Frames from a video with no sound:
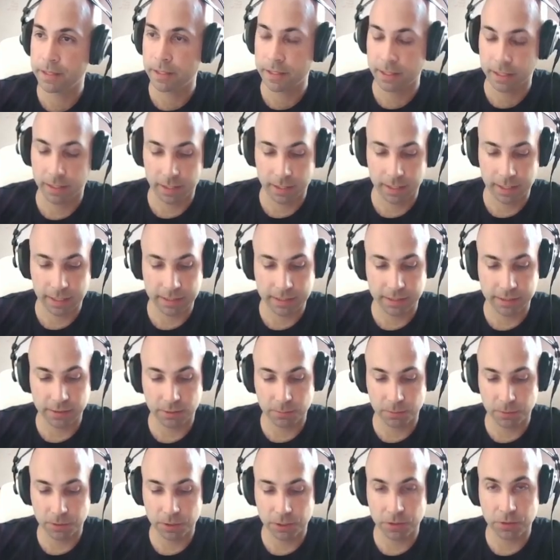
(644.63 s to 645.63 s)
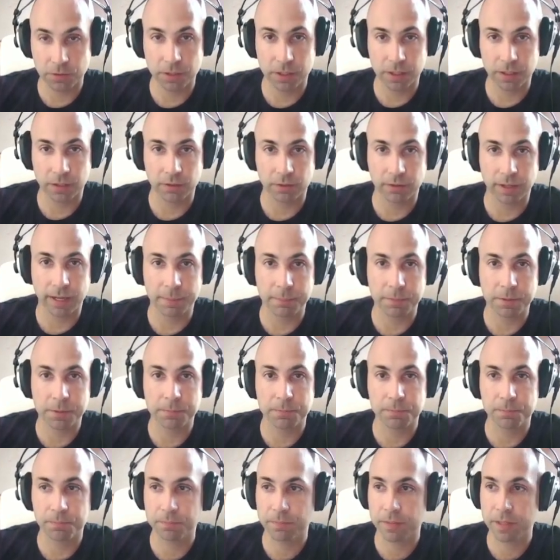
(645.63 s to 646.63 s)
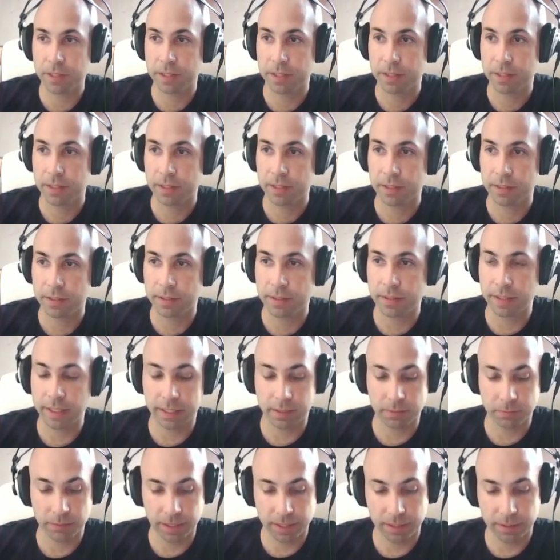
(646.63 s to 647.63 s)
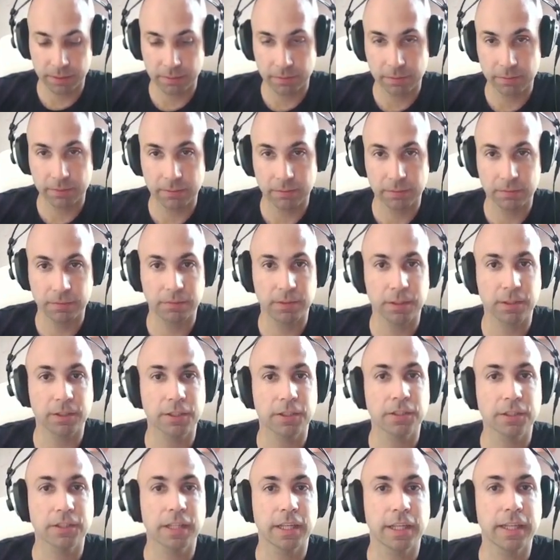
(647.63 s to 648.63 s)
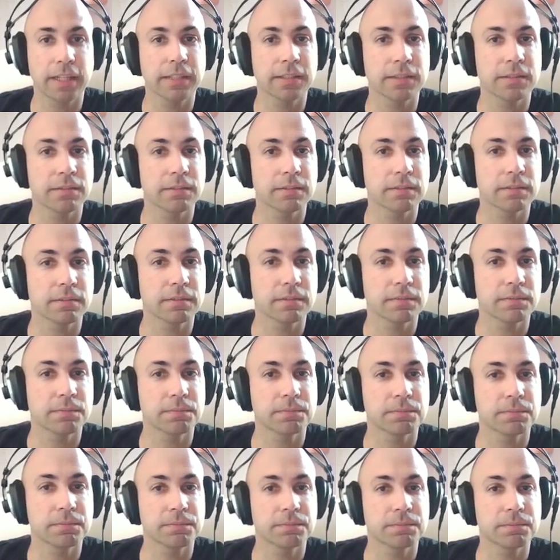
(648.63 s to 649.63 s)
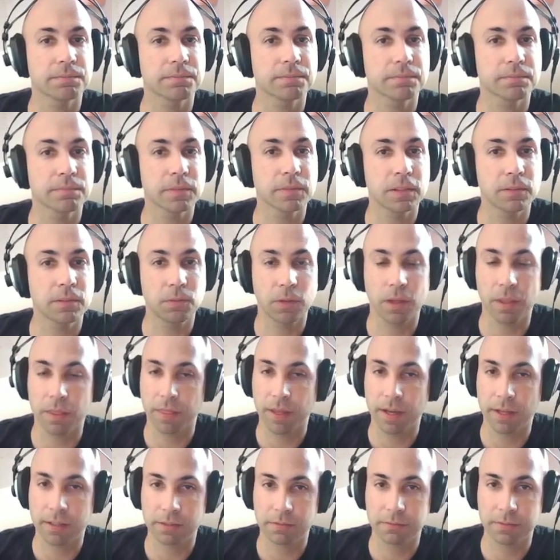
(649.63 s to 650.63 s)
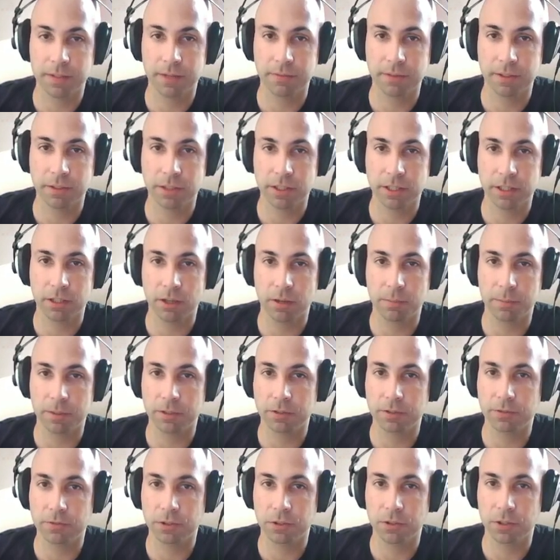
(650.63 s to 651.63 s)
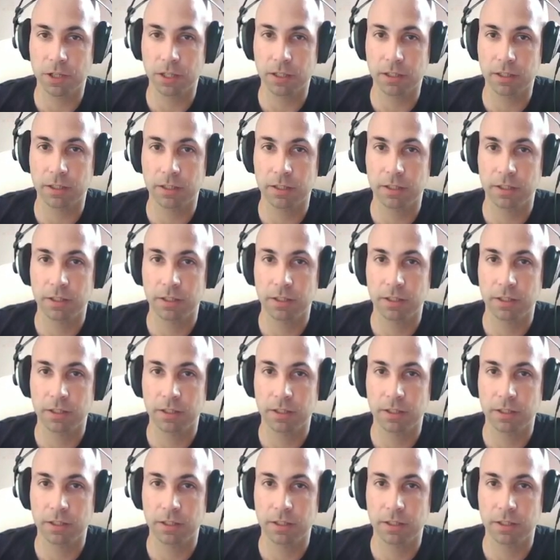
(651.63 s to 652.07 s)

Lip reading: That's 0.2 kilograms. Then we're going to say it's 1,500 kilometers of truck.